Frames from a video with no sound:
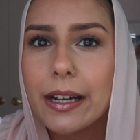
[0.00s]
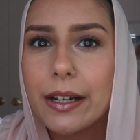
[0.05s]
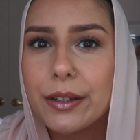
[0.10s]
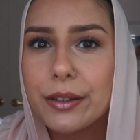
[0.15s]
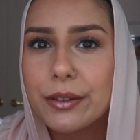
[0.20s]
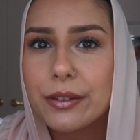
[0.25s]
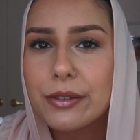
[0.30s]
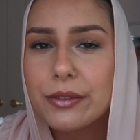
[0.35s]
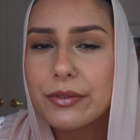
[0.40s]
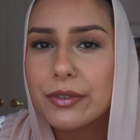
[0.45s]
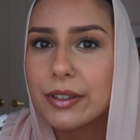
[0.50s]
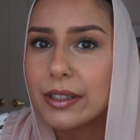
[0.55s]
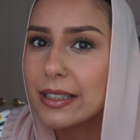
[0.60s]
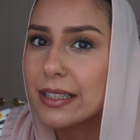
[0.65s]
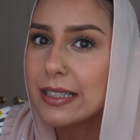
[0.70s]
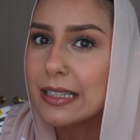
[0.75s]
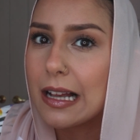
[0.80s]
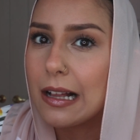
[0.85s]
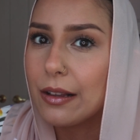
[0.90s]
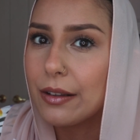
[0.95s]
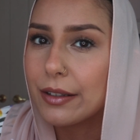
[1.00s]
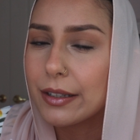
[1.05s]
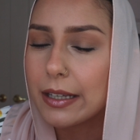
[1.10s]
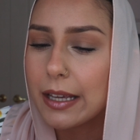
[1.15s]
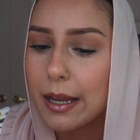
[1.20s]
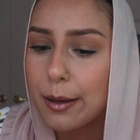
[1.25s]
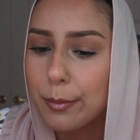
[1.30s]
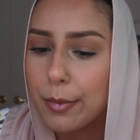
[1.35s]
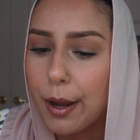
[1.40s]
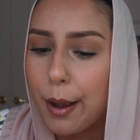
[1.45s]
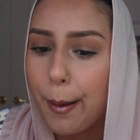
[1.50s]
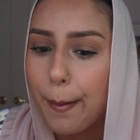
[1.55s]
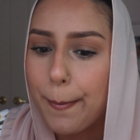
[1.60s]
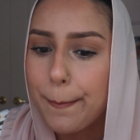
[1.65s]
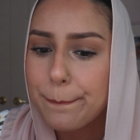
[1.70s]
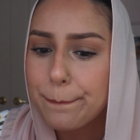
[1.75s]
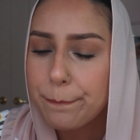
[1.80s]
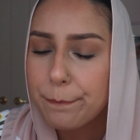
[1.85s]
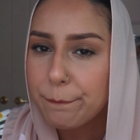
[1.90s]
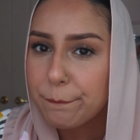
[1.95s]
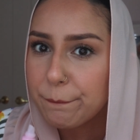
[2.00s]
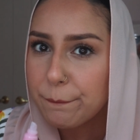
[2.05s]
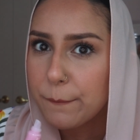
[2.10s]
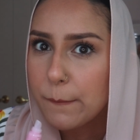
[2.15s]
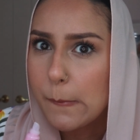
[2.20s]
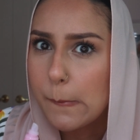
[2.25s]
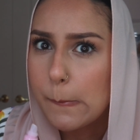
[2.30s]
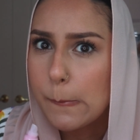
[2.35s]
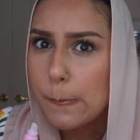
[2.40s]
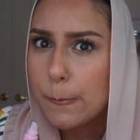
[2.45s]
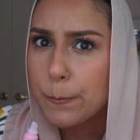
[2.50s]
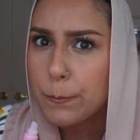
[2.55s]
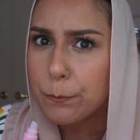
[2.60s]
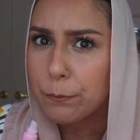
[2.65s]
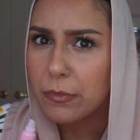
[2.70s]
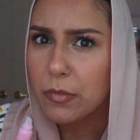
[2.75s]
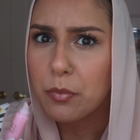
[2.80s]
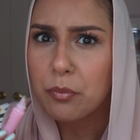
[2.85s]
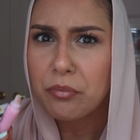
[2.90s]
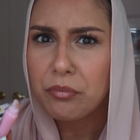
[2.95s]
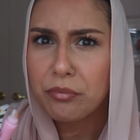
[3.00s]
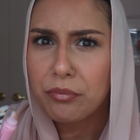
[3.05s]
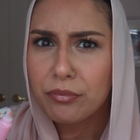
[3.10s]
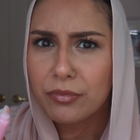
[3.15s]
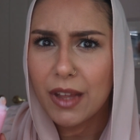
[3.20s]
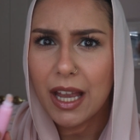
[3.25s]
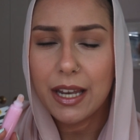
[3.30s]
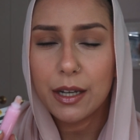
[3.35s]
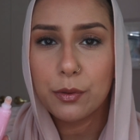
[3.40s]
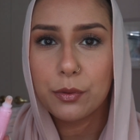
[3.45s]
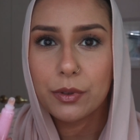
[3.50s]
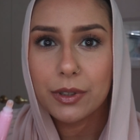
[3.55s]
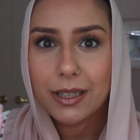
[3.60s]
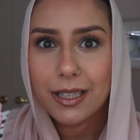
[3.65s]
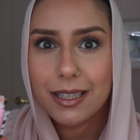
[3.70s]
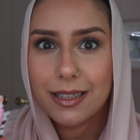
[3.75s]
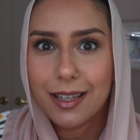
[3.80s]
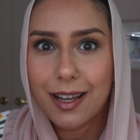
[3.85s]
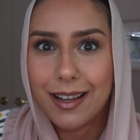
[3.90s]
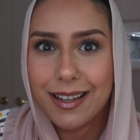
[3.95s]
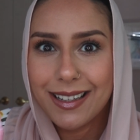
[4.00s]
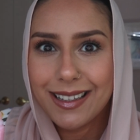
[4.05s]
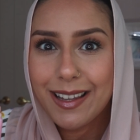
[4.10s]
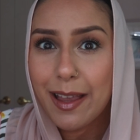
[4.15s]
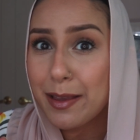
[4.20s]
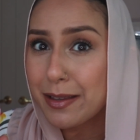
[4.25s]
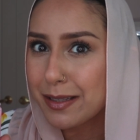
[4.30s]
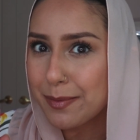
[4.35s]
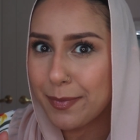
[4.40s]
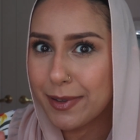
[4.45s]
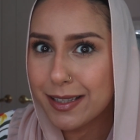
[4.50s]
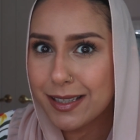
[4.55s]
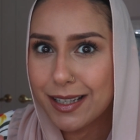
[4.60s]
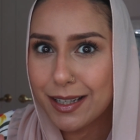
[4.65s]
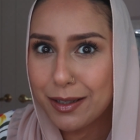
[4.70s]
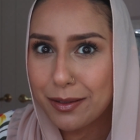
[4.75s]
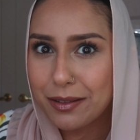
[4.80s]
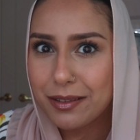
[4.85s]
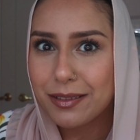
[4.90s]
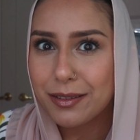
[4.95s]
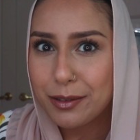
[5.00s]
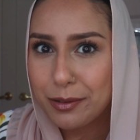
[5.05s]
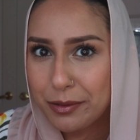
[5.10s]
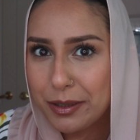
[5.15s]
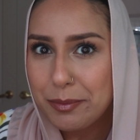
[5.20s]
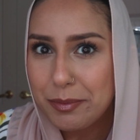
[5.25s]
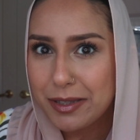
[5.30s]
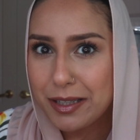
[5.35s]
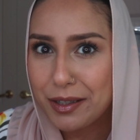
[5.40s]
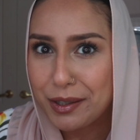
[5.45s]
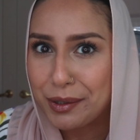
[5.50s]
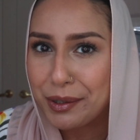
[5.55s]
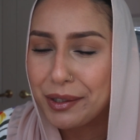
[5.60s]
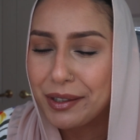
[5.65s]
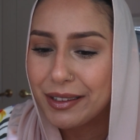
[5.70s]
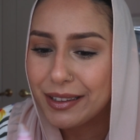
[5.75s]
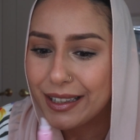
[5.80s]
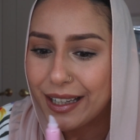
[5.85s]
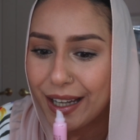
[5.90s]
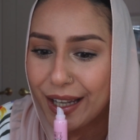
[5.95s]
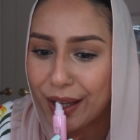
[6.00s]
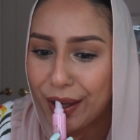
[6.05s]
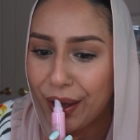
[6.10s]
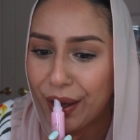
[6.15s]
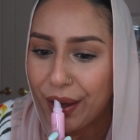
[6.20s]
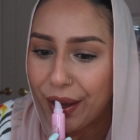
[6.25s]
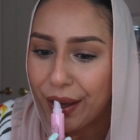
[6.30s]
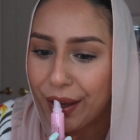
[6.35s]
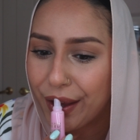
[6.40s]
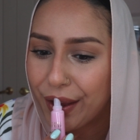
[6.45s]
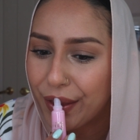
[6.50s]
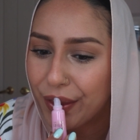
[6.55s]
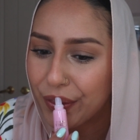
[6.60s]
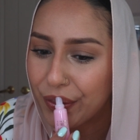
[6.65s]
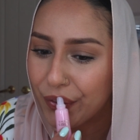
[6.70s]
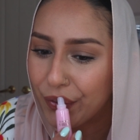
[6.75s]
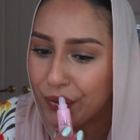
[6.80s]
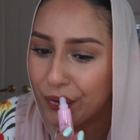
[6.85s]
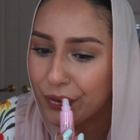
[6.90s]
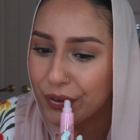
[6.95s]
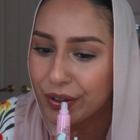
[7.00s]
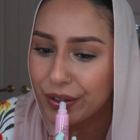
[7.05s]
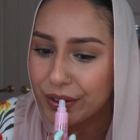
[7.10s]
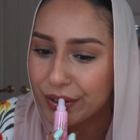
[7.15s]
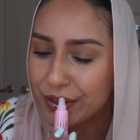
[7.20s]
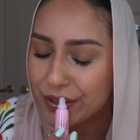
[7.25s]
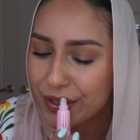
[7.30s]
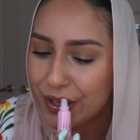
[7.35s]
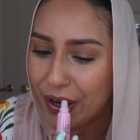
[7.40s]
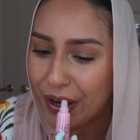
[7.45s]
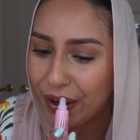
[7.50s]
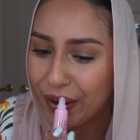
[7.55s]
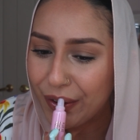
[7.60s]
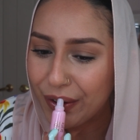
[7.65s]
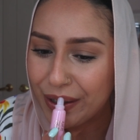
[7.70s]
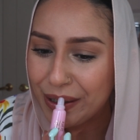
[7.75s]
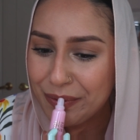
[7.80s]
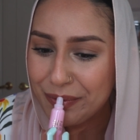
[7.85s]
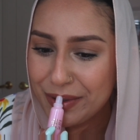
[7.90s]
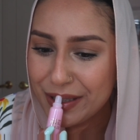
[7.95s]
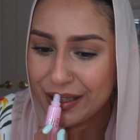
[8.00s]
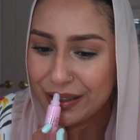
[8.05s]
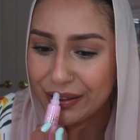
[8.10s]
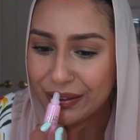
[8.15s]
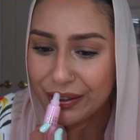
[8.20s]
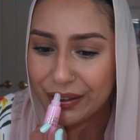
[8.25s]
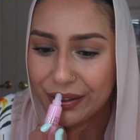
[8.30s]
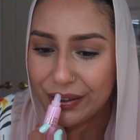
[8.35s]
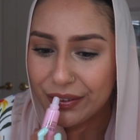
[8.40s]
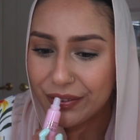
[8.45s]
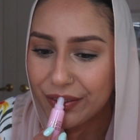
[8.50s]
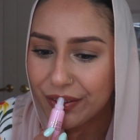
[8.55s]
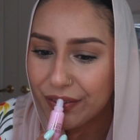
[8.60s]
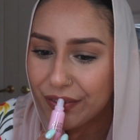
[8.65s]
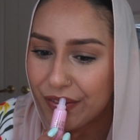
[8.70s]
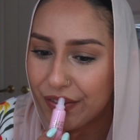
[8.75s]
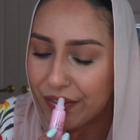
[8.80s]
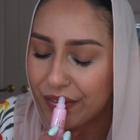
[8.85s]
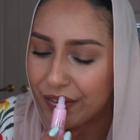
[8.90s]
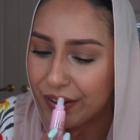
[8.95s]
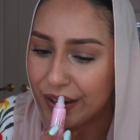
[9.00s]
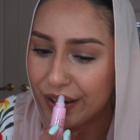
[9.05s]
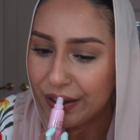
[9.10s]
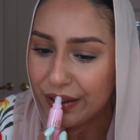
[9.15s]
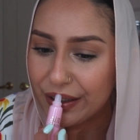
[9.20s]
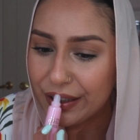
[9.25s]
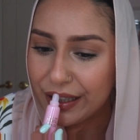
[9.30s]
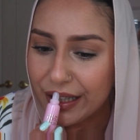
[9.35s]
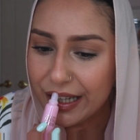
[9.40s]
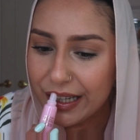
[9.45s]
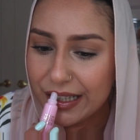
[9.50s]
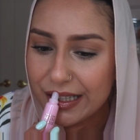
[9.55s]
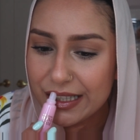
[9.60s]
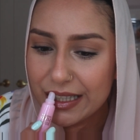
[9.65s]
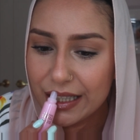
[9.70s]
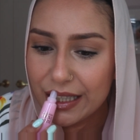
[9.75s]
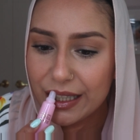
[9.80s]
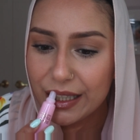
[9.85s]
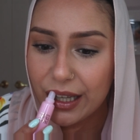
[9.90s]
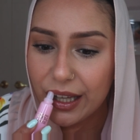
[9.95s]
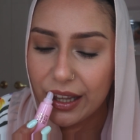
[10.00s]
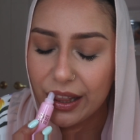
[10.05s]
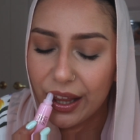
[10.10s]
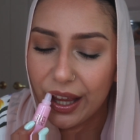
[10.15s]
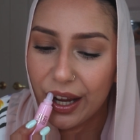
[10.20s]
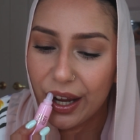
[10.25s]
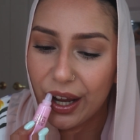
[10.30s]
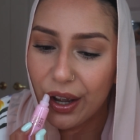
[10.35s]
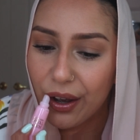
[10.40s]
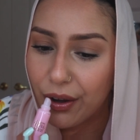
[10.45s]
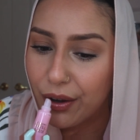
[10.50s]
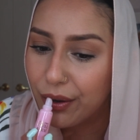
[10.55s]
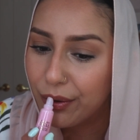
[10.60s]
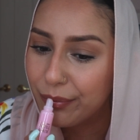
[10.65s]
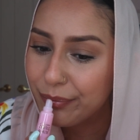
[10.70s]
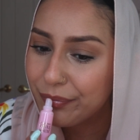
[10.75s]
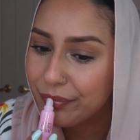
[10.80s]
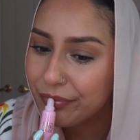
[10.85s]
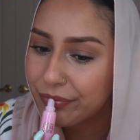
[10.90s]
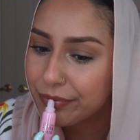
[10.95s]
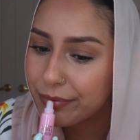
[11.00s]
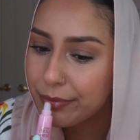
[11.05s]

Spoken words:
I don't know if you can tell on camera. And it really does. It smells like creamsicle, like the orange creamsicle. Very nicely done, Lancome.